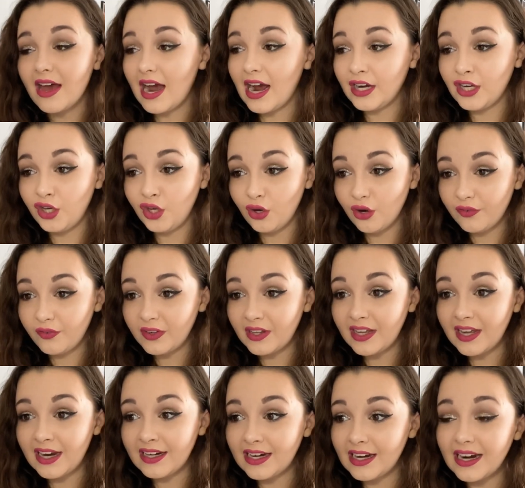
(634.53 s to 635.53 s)
I didn't know if I
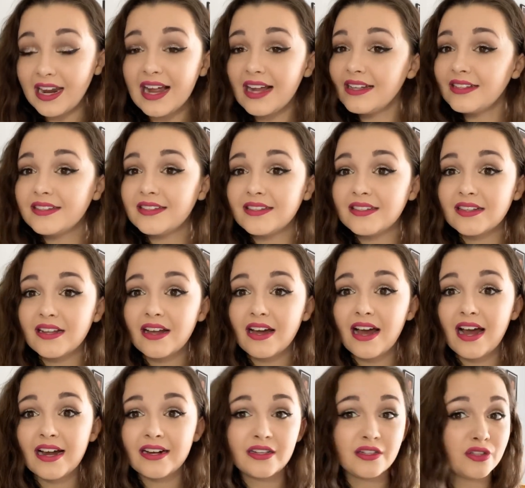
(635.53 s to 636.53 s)
eat any less,
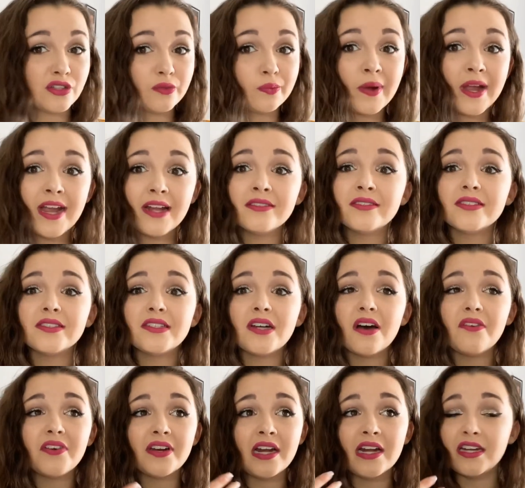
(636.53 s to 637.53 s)
I'd lose weight and
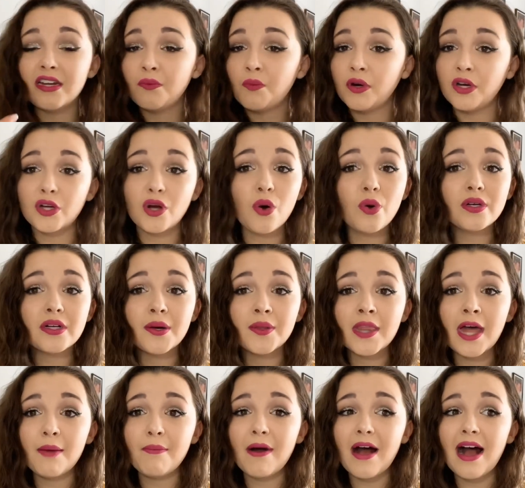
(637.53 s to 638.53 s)
stuff and I didn't want to go down
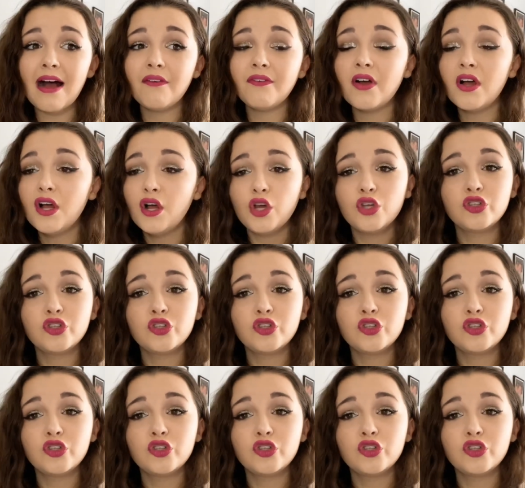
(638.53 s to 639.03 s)
that path.